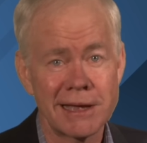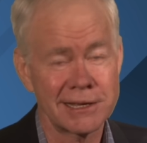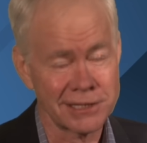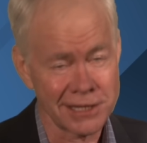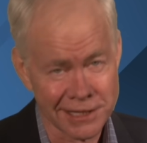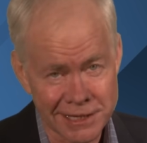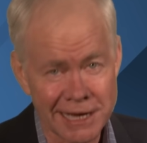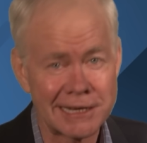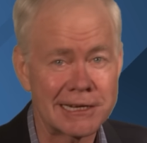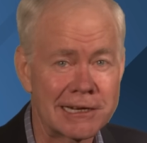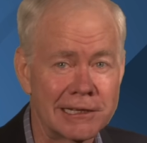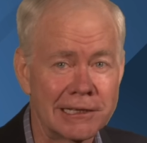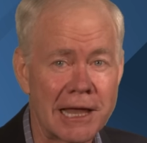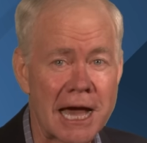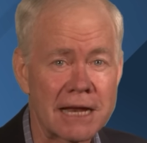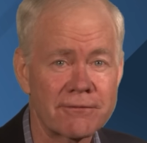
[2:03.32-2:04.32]
and you get it
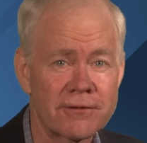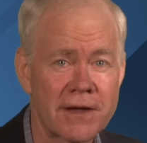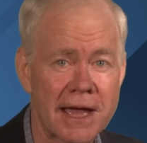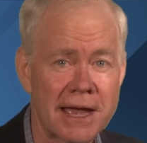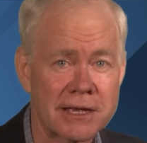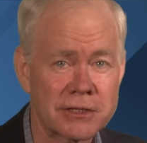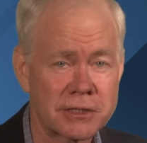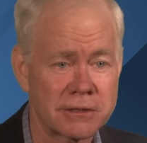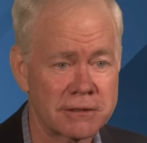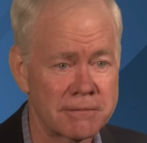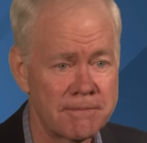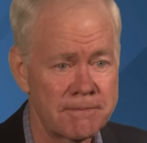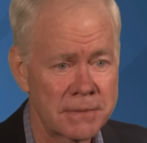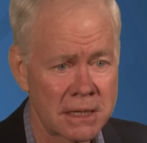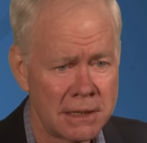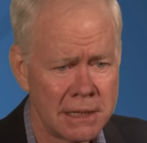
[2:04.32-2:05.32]
a lot faster.
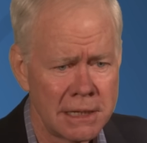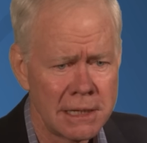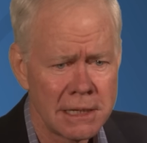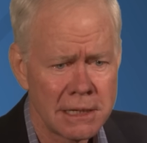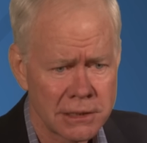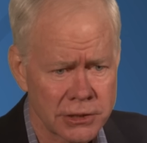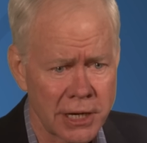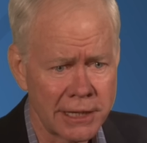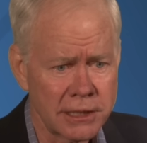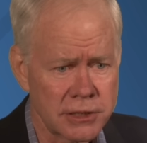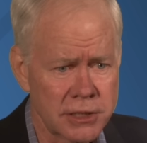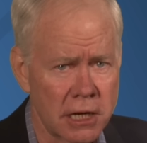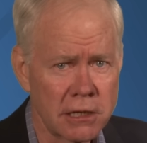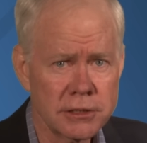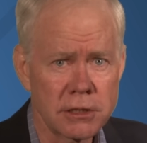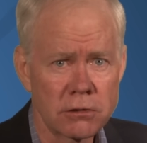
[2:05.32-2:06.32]
China's
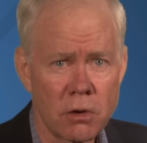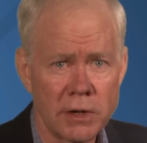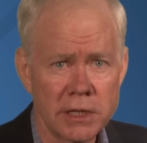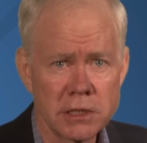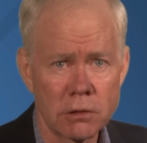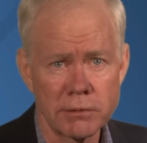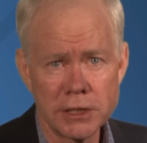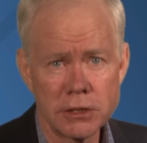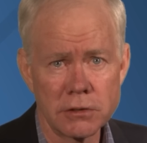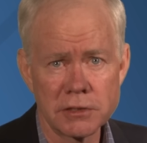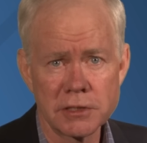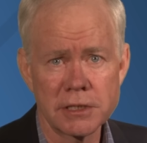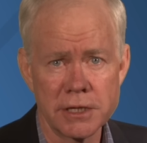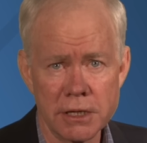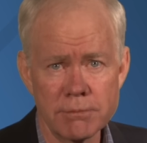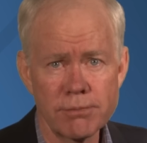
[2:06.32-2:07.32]
also going to
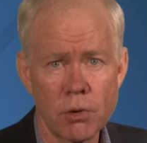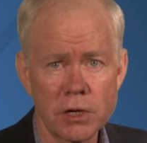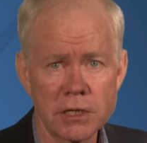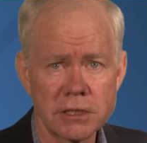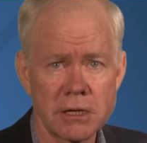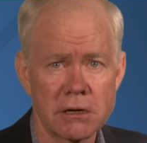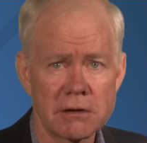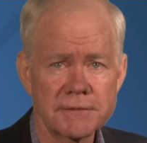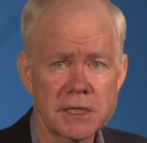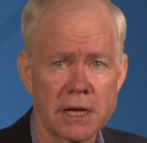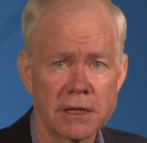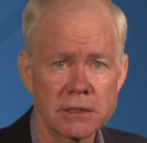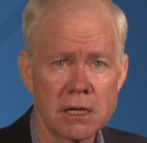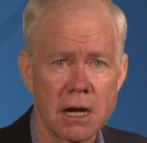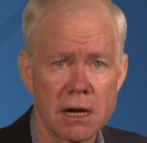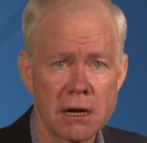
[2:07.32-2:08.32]
reduce the import tariffs
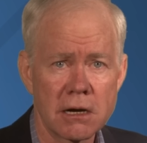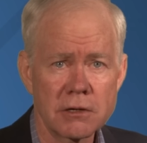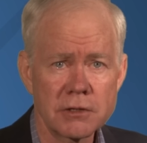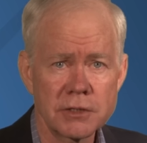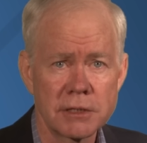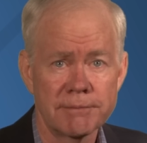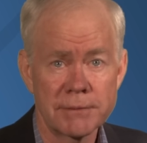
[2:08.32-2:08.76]
on cars.